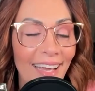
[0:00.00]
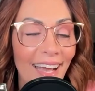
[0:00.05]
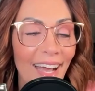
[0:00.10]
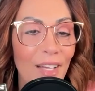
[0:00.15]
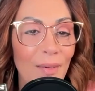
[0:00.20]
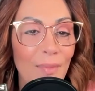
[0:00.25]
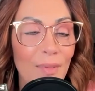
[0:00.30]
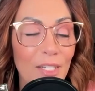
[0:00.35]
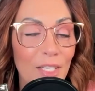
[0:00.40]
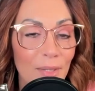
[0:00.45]
I
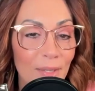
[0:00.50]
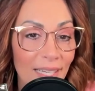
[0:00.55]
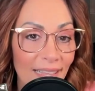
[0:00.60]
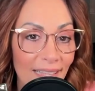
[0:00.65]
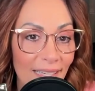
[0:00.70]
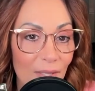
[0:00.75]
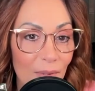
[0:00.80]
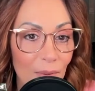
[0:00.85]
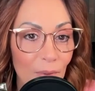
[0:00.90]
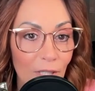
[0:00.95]
am doing
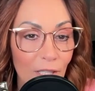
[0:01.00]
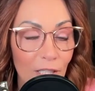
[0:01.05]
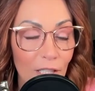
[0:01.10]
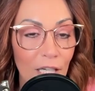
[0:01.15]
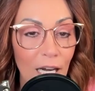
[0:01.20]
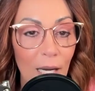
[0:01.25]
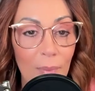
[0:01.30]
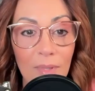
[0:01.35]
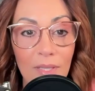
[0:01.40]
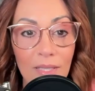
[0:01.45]
this
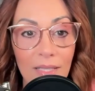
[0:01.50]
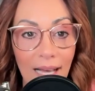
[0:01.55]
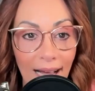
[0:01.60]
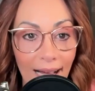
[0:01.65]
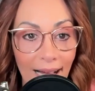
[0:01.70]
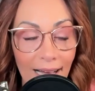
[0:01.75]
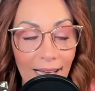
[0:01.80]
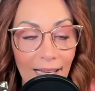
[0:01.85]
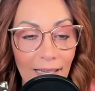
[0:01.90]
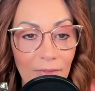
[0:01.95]
workshop
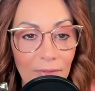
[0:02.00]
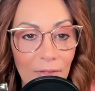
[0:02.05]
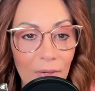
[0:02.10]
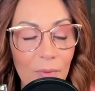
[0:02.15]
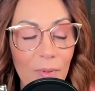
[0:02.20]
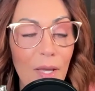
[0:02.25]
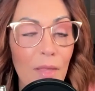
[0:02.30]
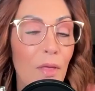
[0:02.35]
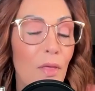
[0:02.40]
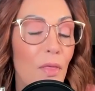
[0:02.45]
live
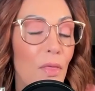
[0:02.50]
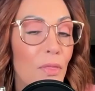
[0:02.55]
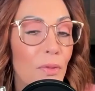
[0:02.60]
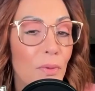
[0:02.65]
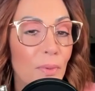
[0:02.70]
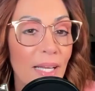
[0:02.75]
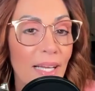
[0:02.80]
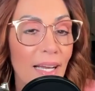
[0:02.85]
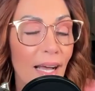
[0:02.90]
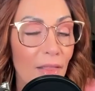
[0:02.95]
with
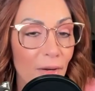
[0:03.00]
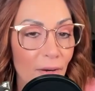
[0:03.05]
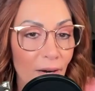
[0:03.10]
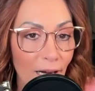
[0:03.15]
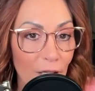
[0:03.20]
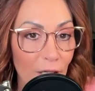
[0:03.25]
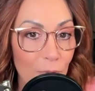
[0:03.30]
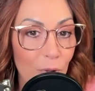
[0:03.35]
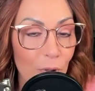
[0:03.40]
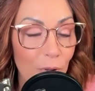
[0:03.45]
3 other
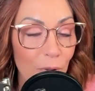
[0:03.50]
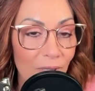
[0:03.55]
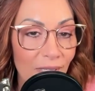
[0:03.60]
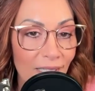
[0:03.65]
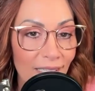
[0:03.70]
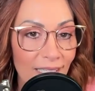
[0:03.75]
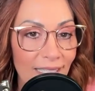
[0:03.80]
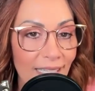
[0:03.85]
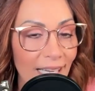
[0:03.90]
entrepreneurs,